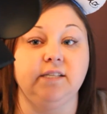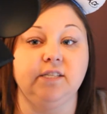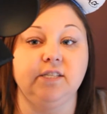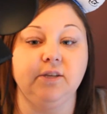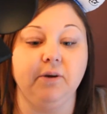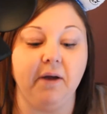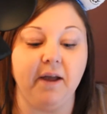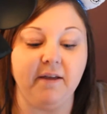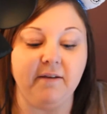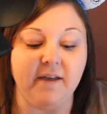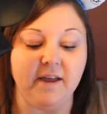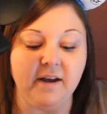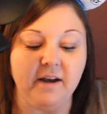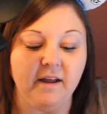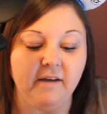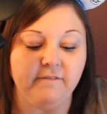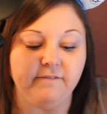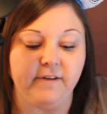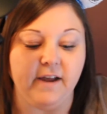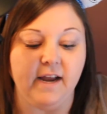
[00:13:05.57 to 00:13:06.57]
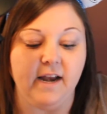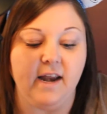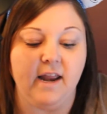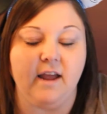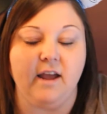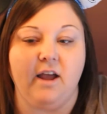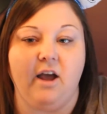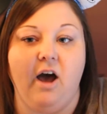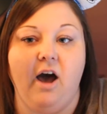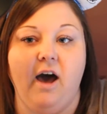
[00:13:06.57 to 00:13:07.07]
So I ended up finding
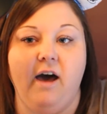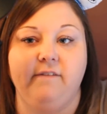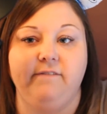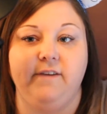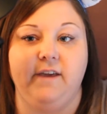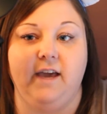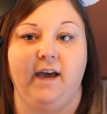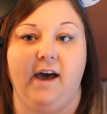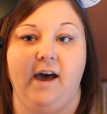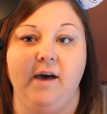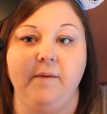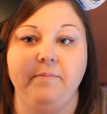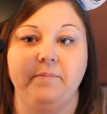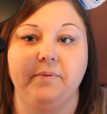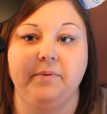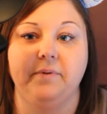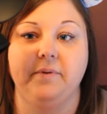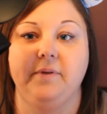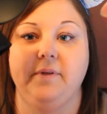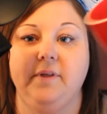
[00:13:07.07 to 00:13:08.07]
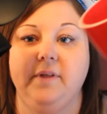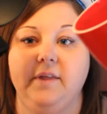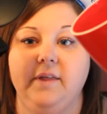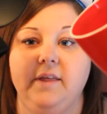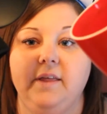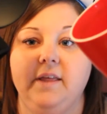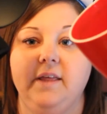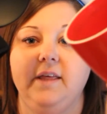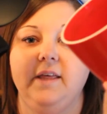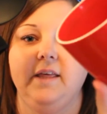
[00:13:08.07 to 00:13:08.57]
a coffee cup
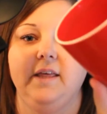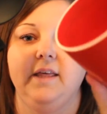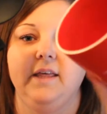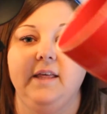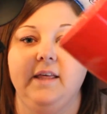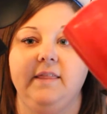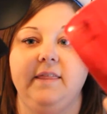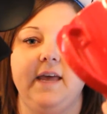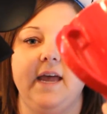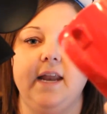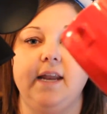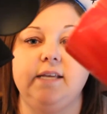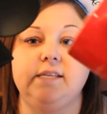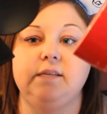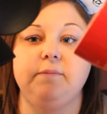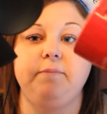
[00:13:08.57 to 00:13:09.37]
that is